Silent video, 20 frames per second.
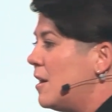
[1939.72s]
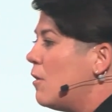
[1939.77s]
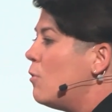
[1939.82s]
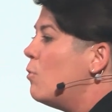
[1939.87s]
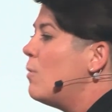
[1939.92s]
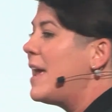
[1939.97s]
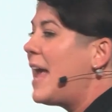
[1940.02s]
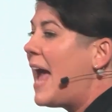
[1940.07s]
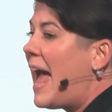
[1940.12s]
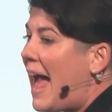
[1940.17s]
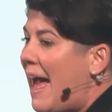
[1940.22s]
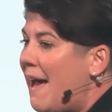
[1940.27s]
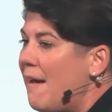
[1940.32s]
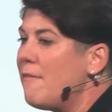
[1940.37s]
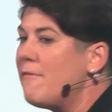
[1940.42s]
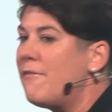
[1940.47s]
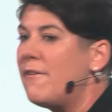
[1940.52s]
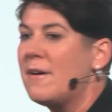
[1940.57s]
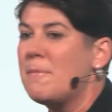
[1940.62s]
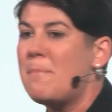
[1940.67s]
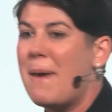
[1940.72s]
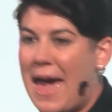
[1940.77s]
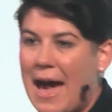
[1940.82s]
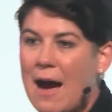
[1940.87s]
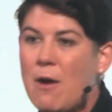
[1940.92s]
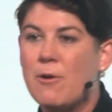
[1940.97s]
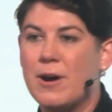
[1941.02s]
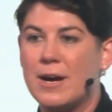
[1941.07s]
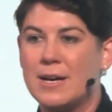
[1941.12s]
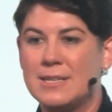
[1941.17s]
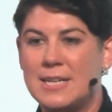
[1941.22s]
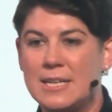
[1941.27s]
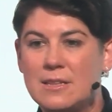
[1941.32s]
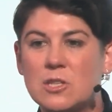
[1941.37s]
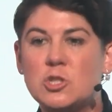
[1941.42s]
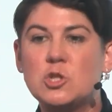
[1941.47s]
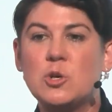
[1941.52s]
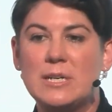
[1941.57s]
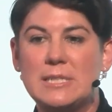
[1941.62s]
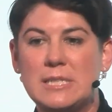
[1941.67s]
We have power in
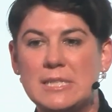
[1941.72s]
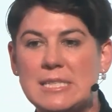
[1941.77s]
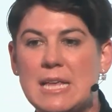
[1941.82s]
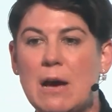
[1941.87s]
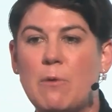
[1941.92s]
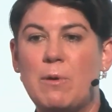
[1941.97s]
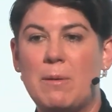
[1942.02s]
the choices that